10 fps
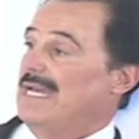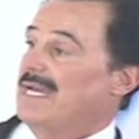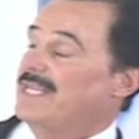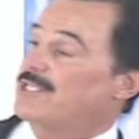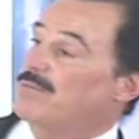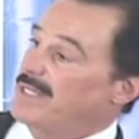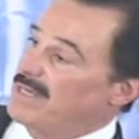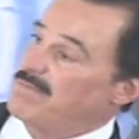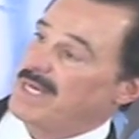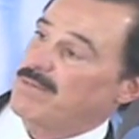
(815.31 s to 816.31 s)
He said, well,
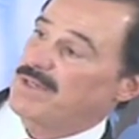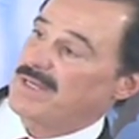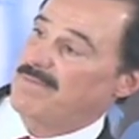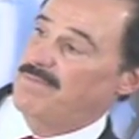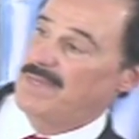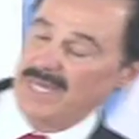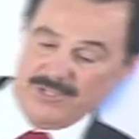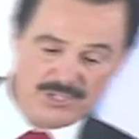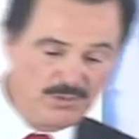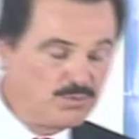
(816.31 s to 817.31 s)
then meet with him. And
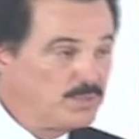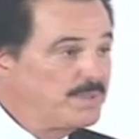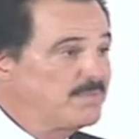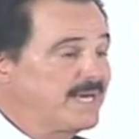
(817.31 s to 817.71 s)
so Reuben